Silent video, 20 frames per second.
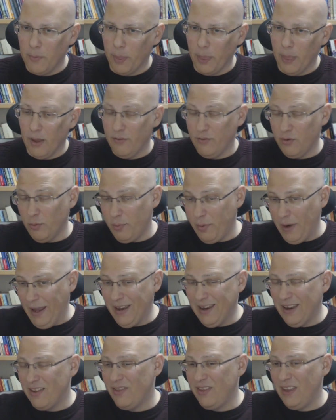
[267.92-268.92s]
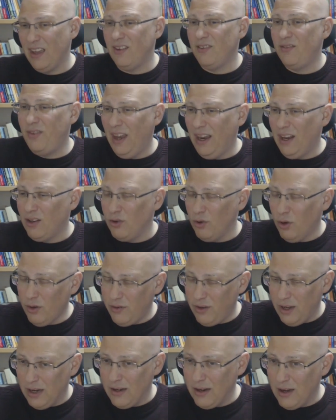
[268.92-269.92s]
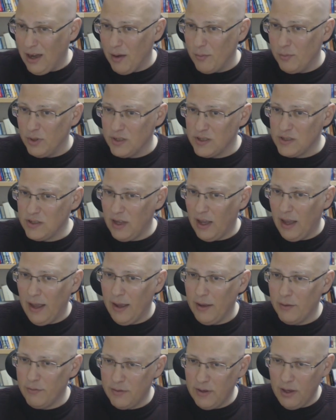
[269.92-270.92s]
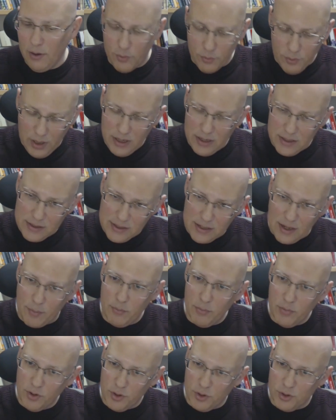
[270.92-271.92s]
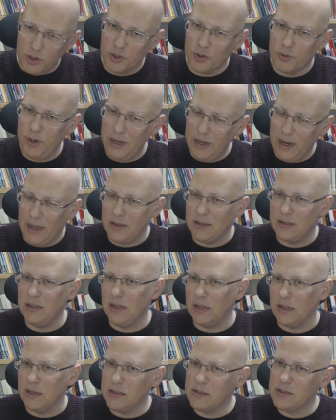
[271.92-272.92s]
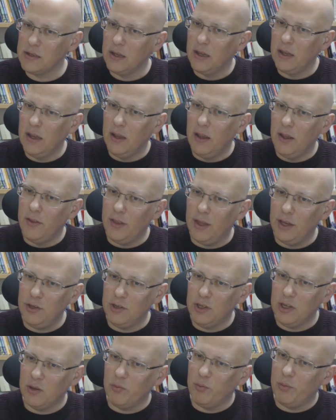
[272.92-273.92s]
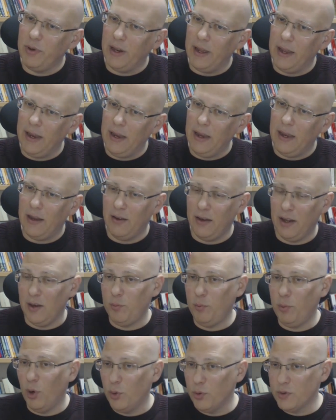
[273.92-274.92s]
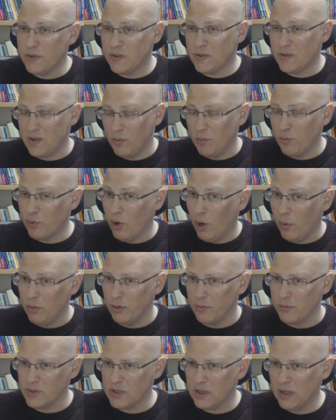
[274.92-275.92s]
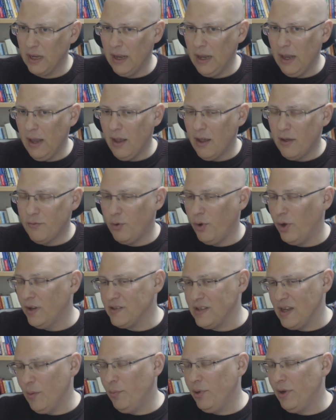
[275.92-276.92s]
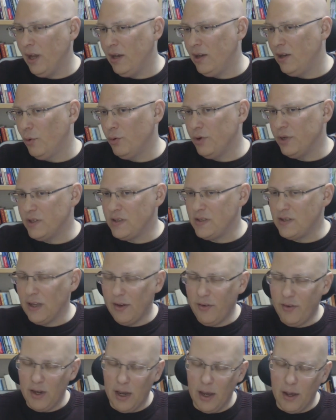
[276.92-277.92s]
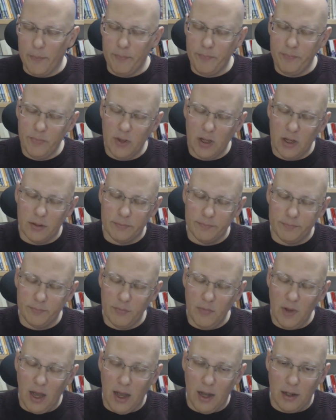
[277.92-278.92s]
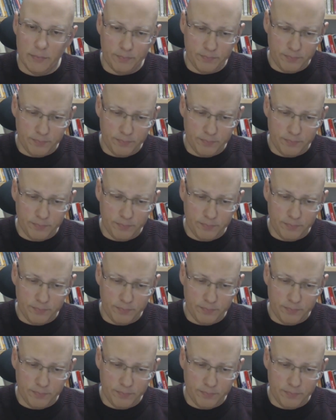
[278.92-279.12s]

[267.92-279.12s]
for black, they're in fact not that harmless. There are really some concrete ideas that you can play and that pose some problems. For example, I noticed that there are